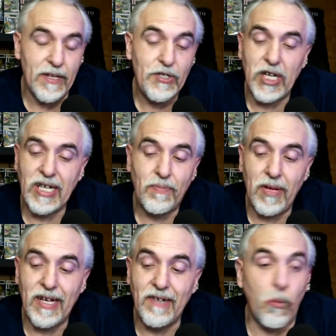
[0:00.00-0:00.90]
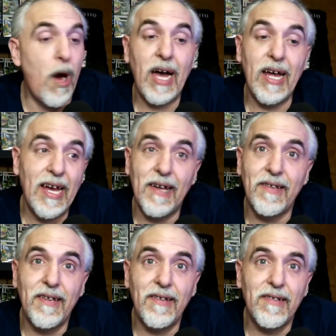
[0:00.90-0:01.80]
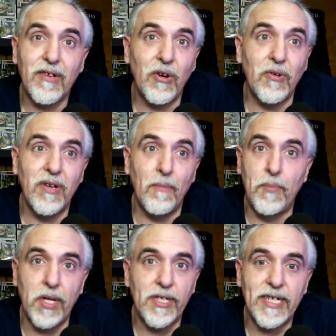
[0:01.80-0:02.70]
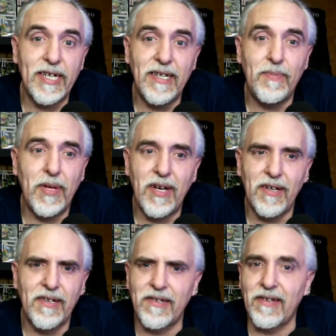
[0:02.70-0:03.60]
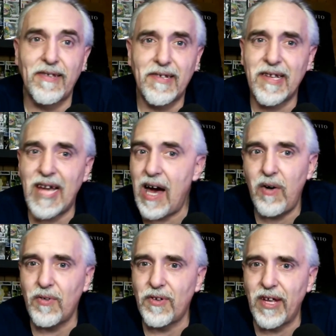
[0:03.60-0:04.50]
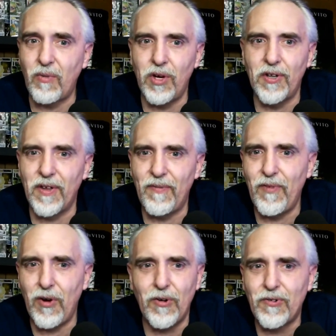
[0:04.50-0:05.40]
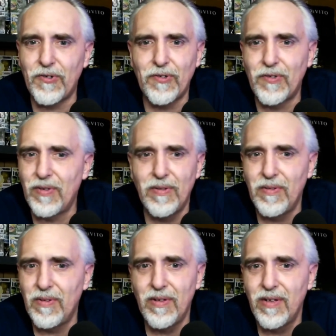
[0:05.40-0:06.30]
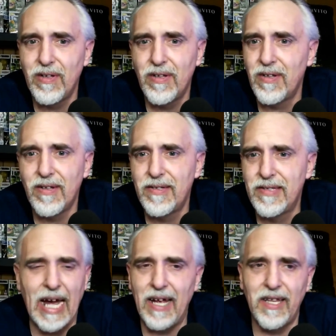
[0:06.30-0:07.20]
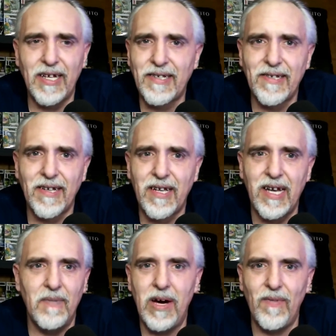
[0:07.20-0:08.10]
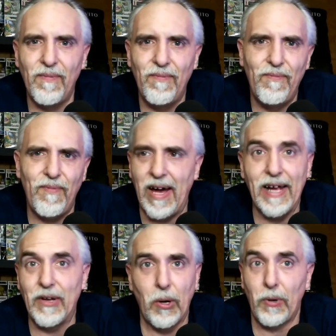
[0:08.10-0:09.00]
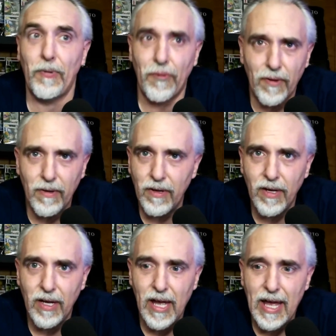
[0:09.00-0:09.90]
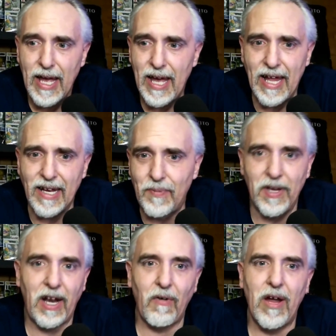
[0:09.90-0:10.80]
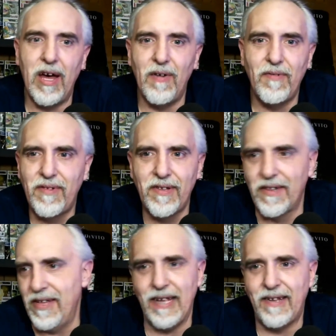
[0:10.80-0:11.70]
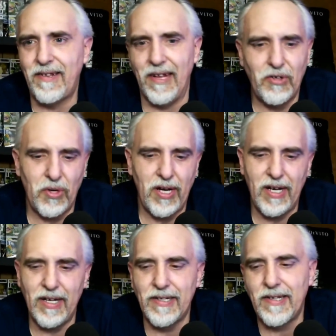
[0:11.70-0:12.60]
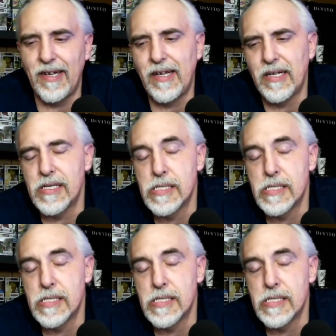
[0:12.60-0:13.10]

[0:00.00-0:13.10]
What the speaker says: then she explains why it has these certain abilities because it's a scout. It's like one of the first Daleks to come out and find Earth. And it's been in the ground since the 9th century. It's like,